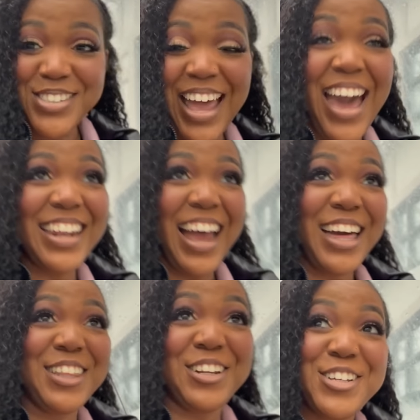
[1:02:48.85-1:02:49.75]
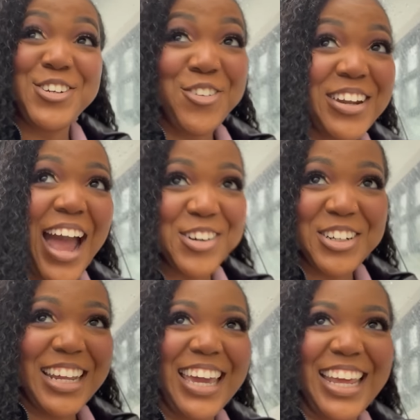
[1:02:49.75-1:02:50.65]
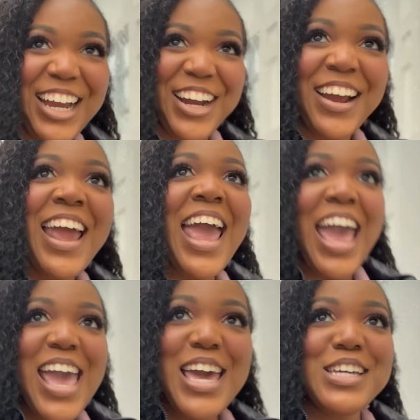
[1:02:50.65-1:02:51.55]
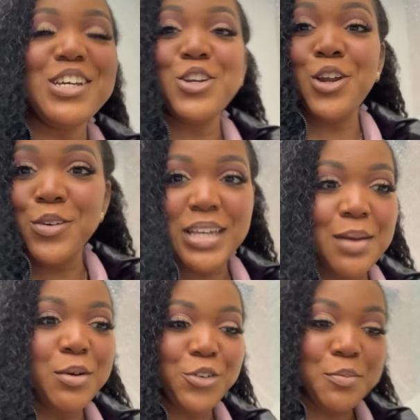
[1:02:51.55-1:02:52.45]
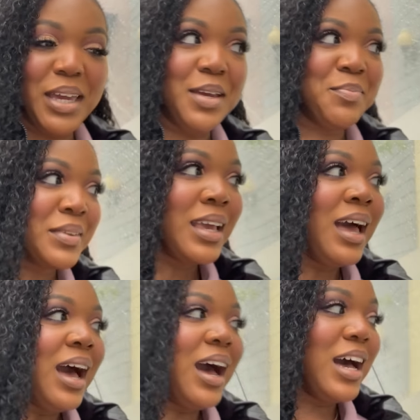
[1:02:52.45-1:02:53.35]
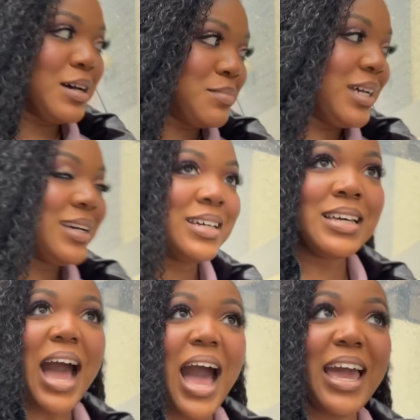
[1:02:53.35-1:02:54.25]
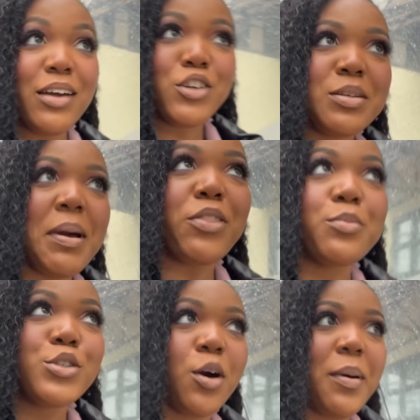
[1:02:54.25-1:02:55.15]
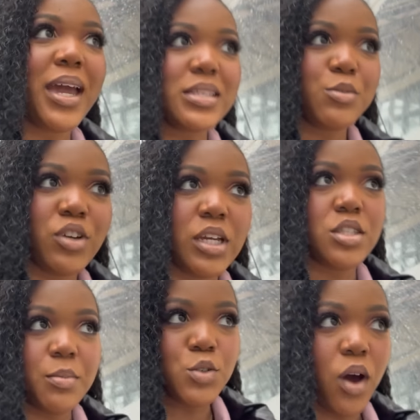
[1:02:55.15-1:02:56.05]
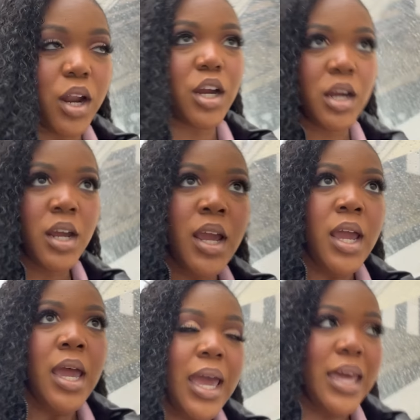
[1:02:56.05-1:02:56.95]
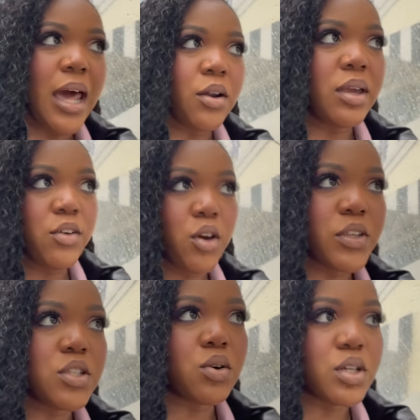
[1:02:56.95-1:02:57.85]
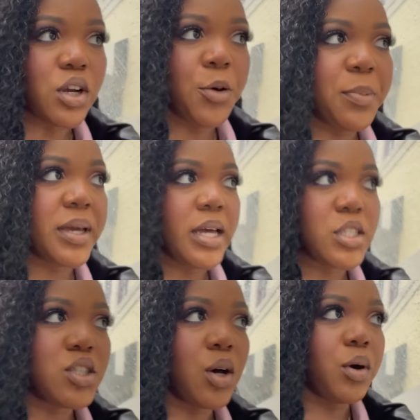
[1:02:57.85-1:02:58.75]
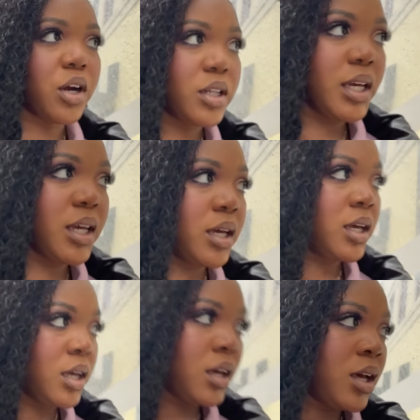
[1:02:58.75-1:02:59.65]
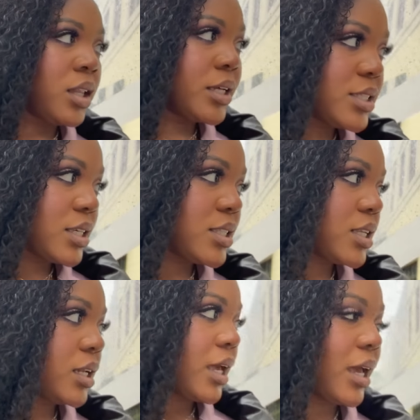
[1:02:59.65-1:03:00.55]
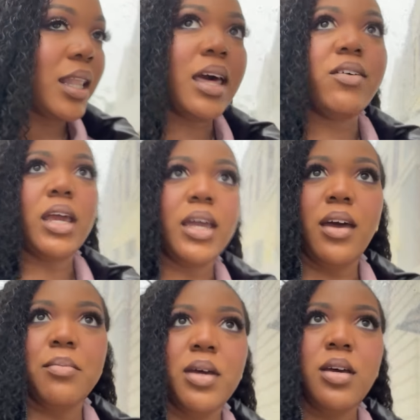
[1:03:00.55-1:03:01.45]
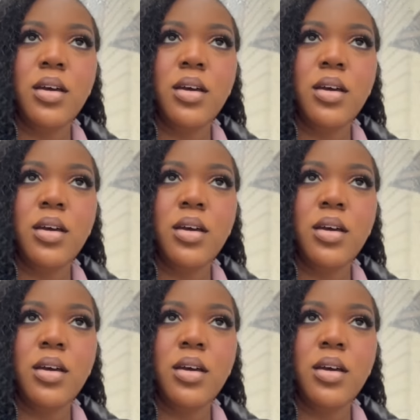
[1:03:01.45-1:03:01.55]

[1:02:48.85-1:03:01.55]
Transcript: sad. I literally drove an hour to get here, and no table for me. I have used the bathroom so bad because I was drinking so much water, and I don't even know if these stores are open because it's so early. Let's see, Sunday, 11 a.m.